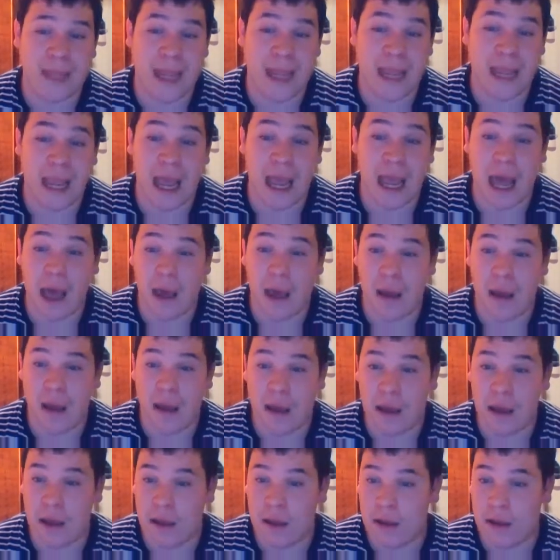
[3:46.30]
yeah,
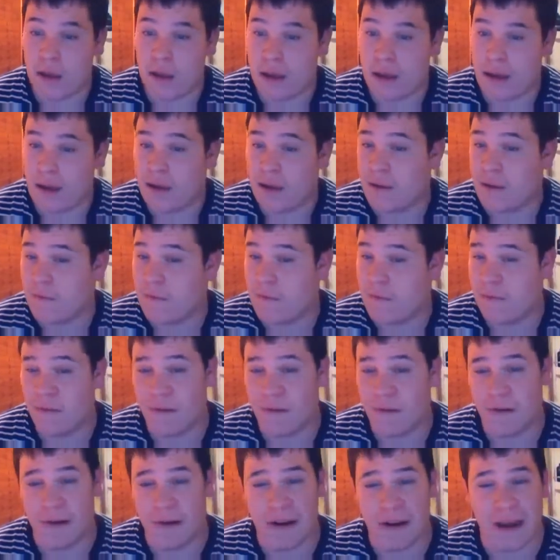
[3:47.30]

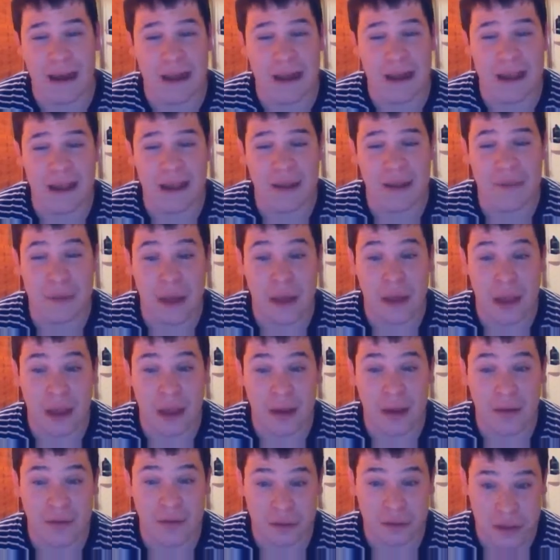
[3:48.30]
for a guy like
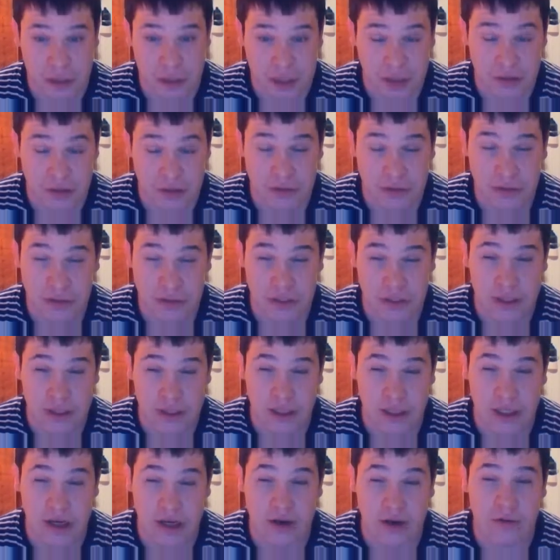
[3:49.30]
me who's new to the
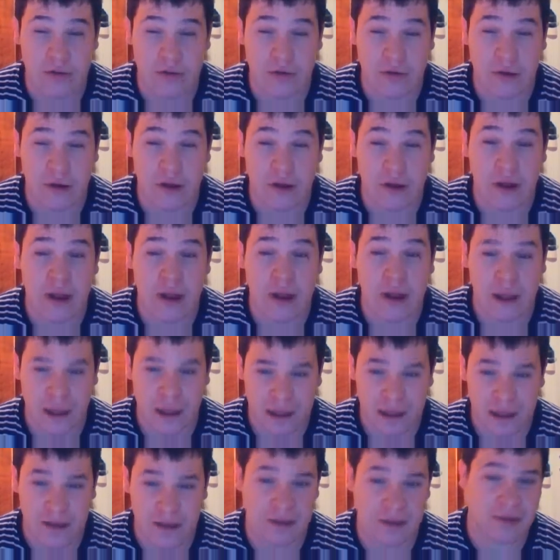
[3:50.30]
show,
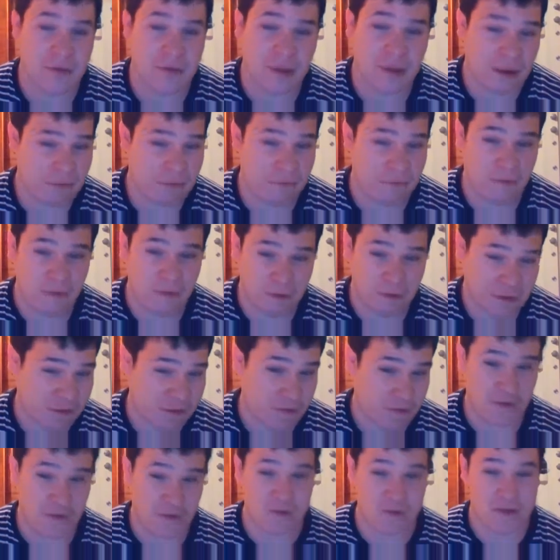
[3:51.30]
this is my first
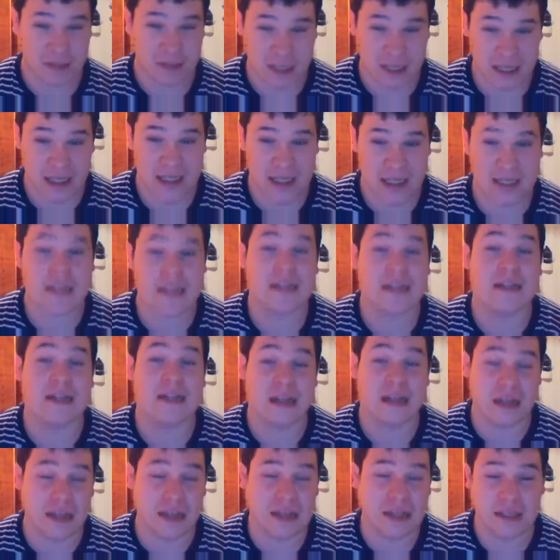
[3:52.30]
full season.
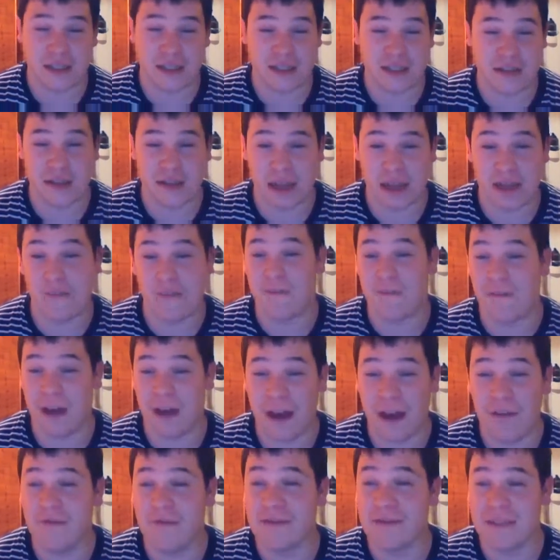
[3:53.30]
If
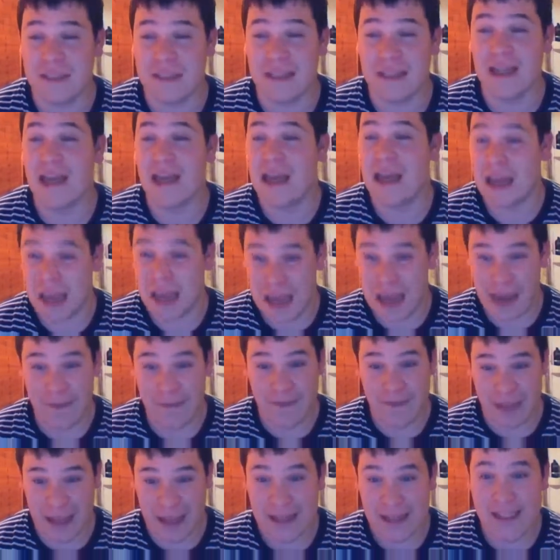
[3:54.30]
I was,
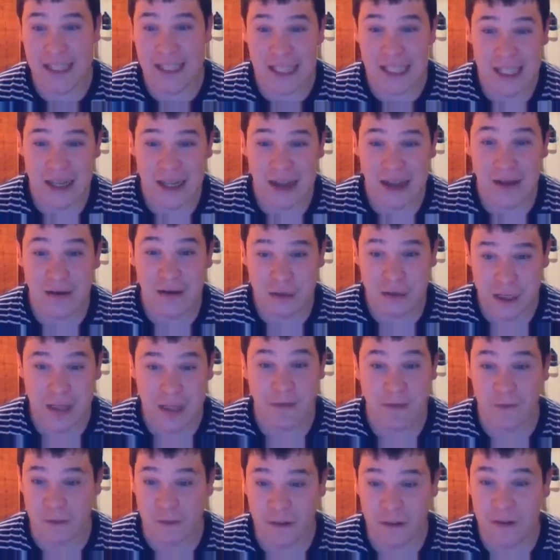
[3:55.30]
if this was
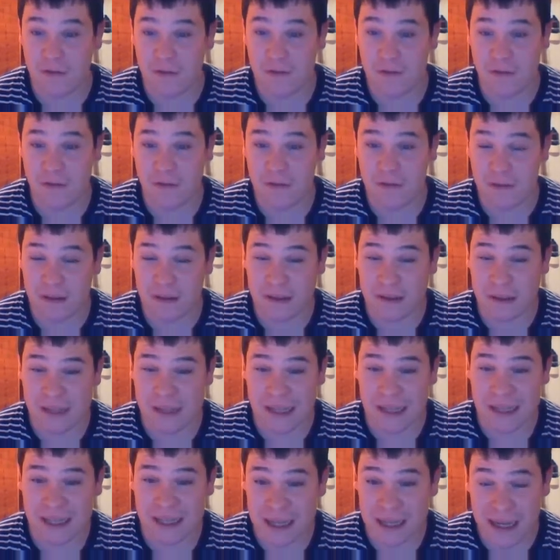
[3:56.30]
the first
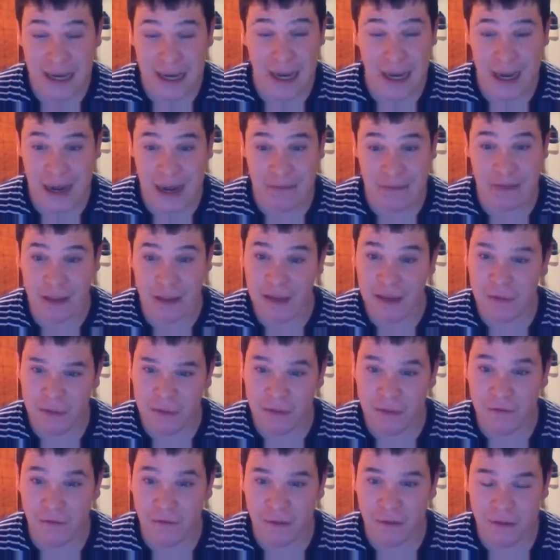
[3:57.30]
season, if this
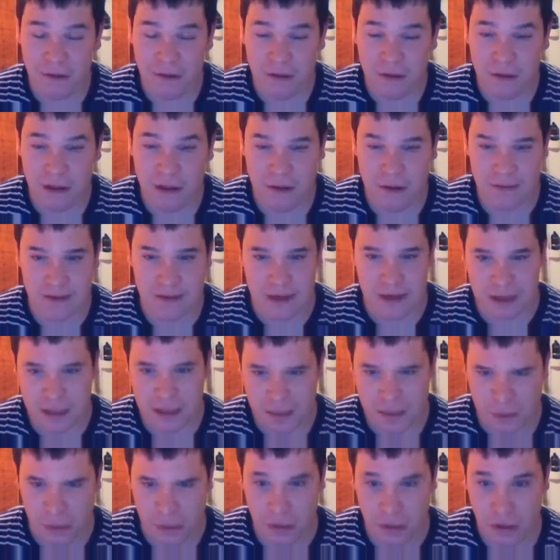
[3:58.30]
was for, if
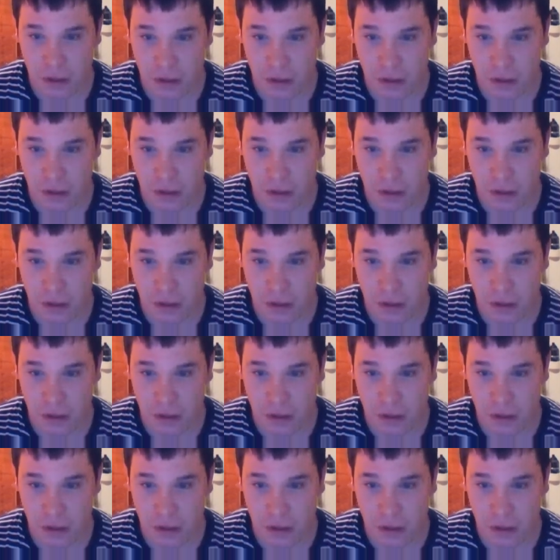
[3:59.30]
this